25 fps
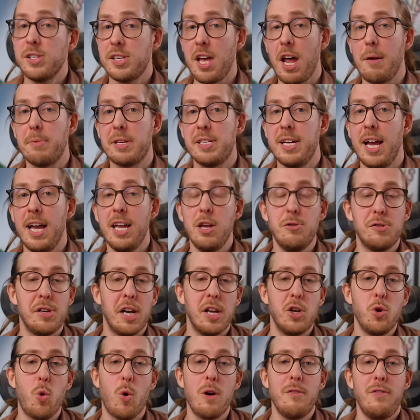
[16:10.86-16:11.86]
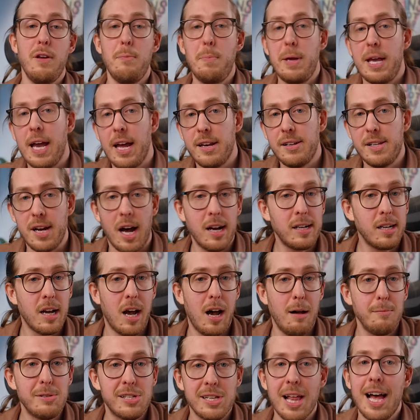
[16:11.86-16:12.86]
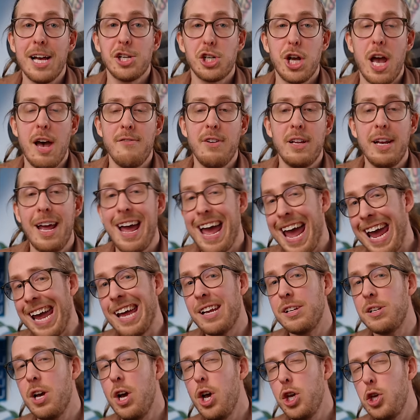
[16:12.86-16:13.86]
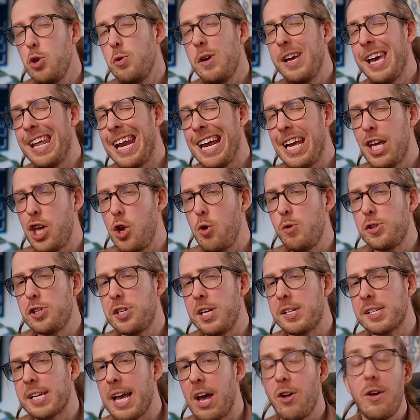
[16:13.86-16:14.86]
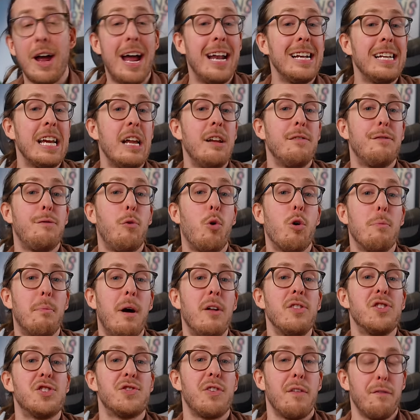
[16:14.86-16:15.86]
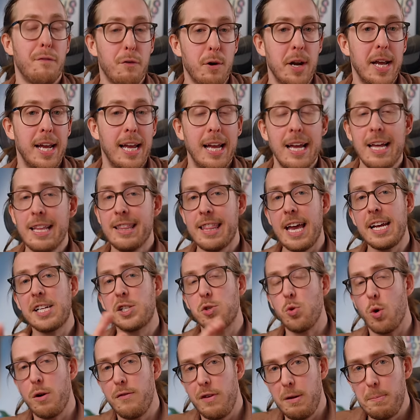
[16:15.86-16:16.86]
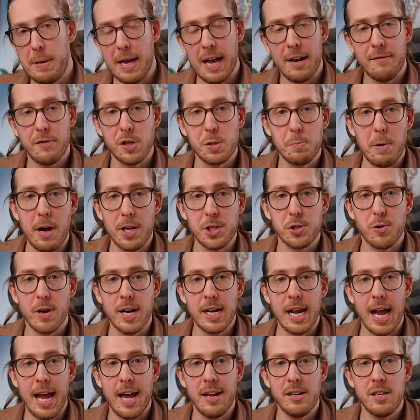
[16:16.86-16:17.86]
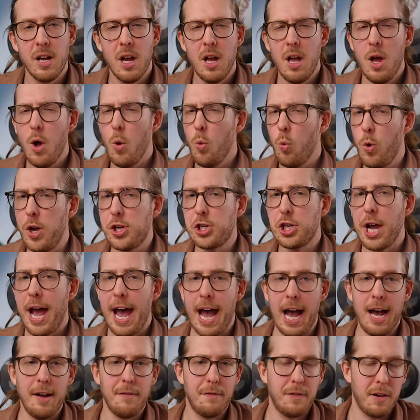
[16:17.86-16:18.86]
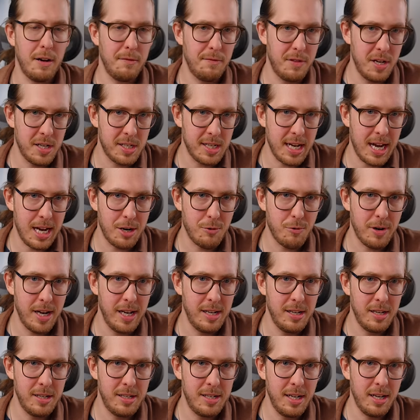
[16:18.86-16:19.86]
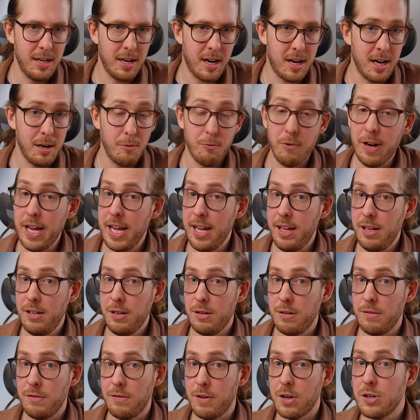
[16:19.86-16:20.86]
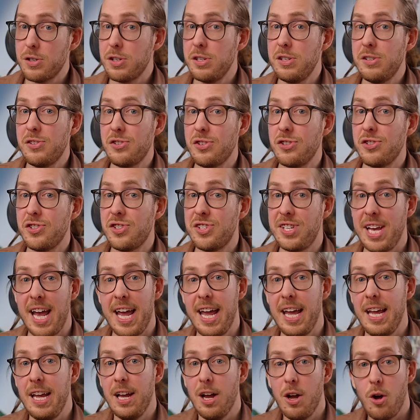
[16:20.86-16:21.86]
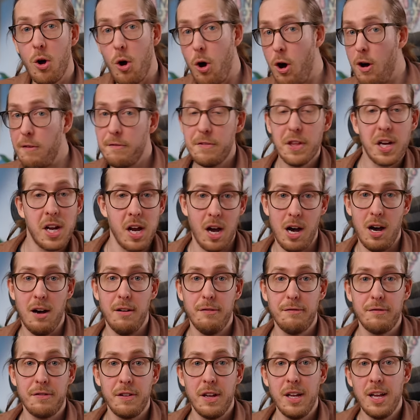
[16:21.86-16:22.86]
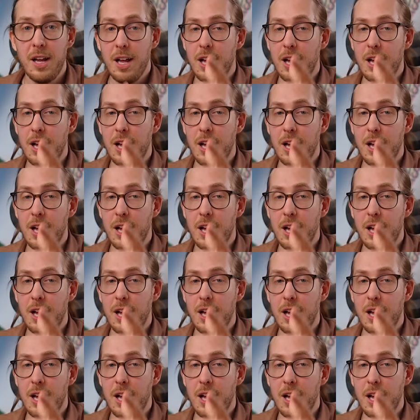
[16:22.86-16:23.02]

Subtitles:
sign up today using nordvpn.com/evan and you can get a huge discount and get 4 months for free. Thanks NordVPN for sponsoring. And which half of this ad read did I read versus say off the cuff?